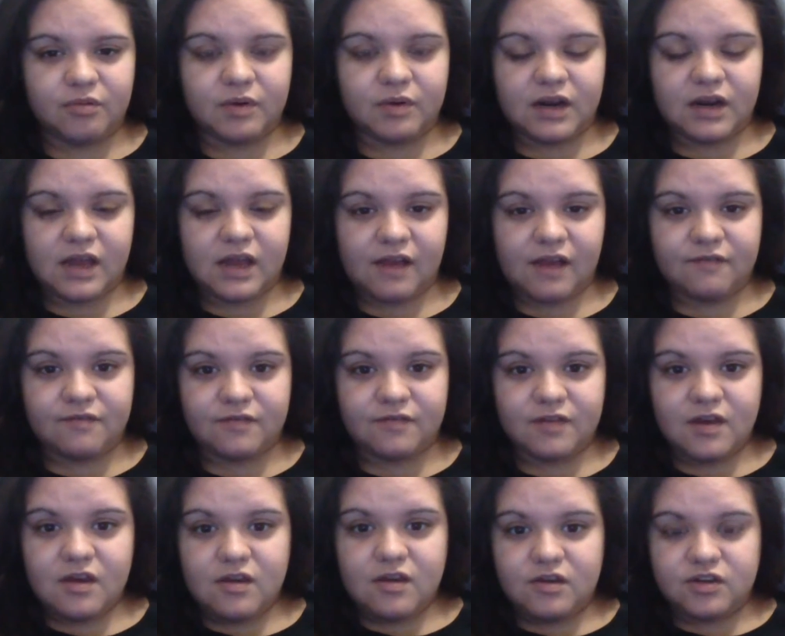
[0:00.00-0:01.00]
We're going to
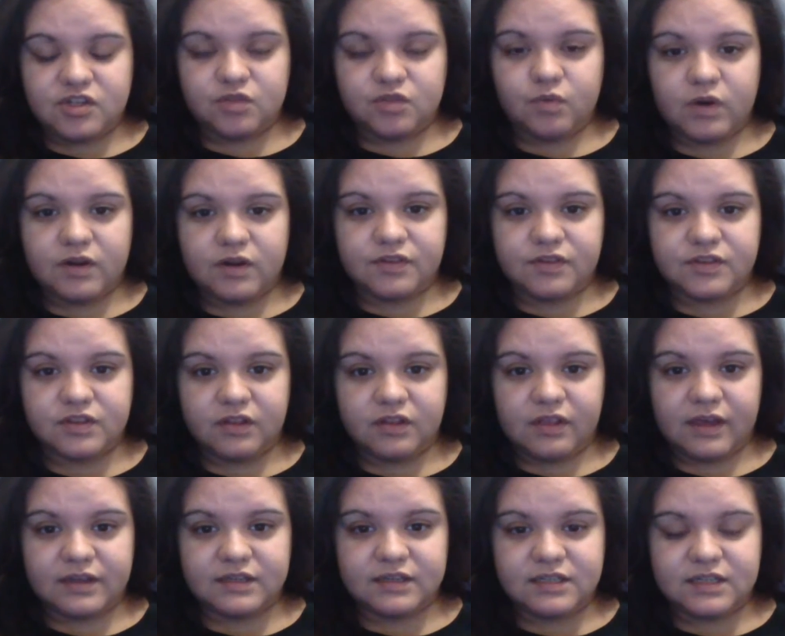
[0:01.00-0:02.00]
do one of those
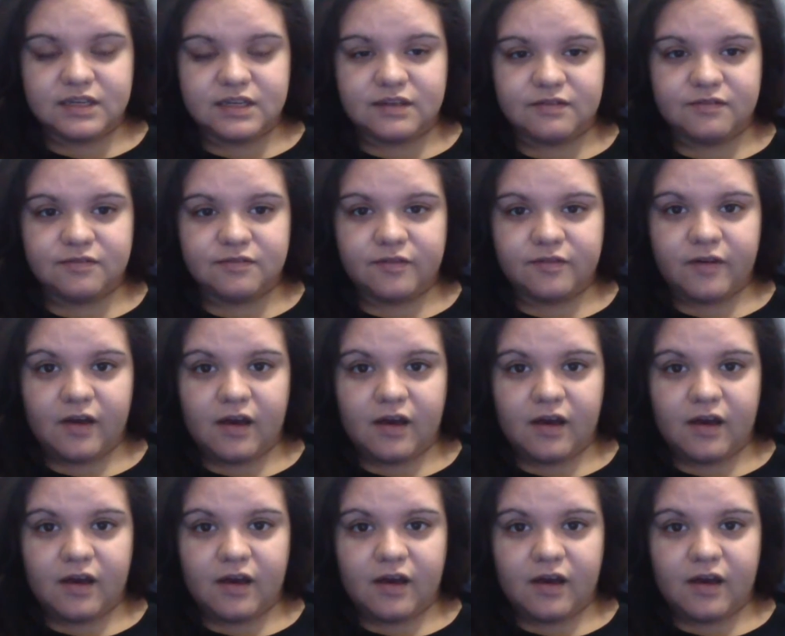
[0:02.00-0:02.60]
elective